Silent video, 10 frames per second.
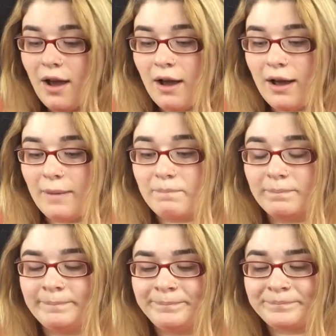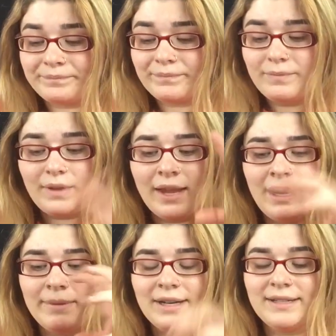
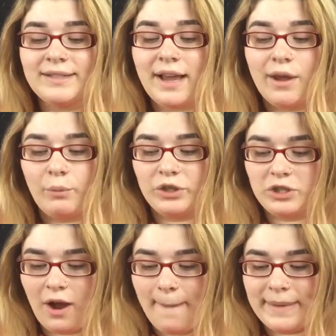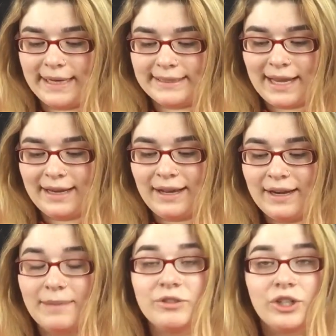And I'm gonna say which box I
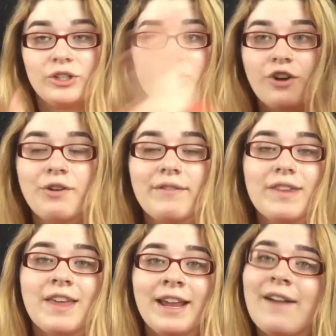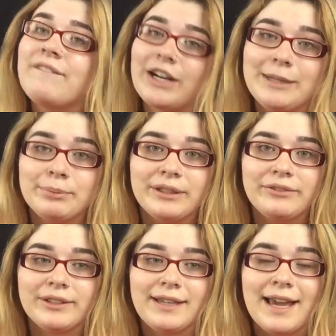got, and I'm just gonna show you everything very
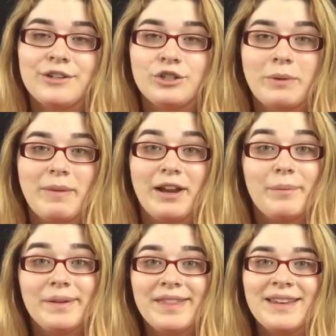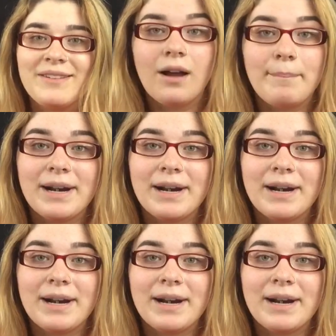briefly and do my makeup with it.